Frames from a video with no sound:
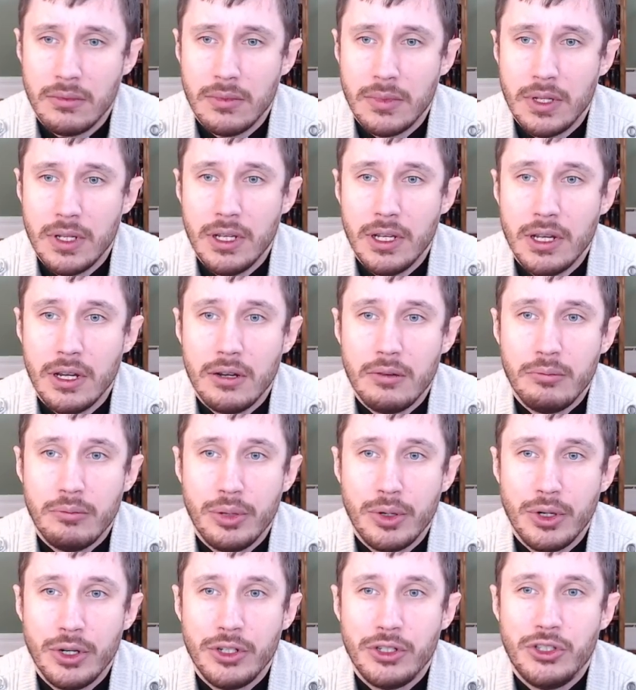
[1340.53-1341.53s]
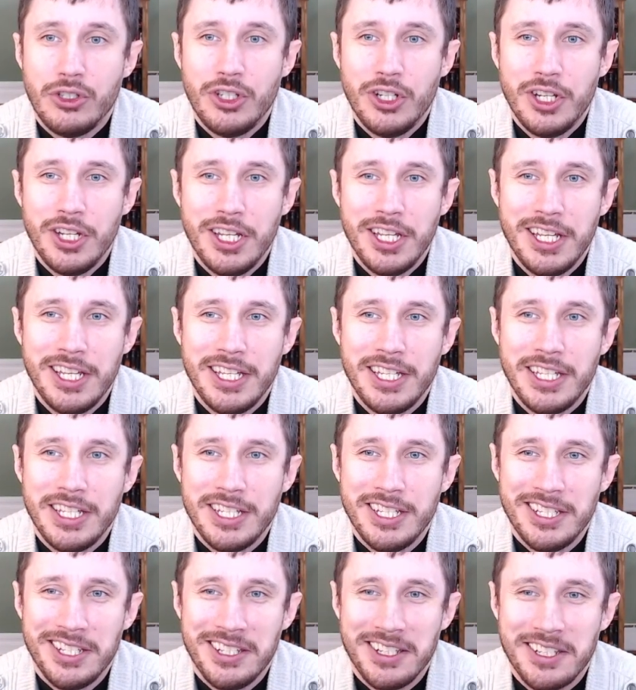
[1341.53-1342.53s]
Number
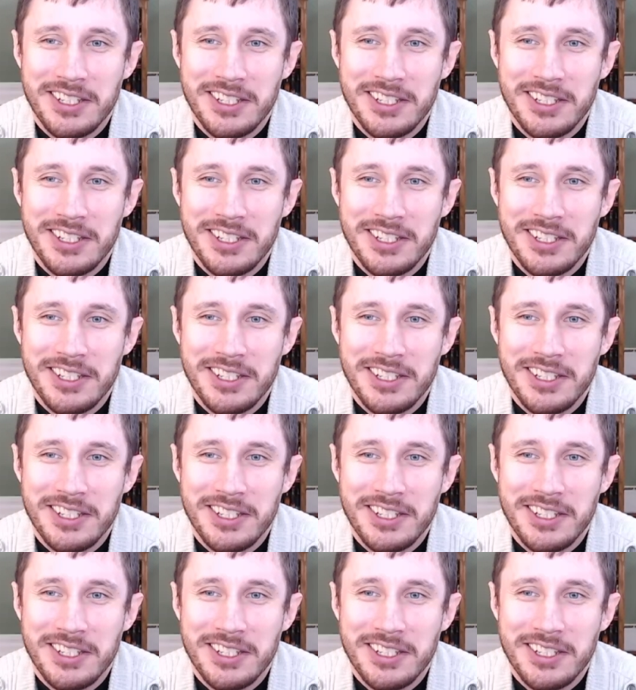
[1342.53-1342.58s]
G.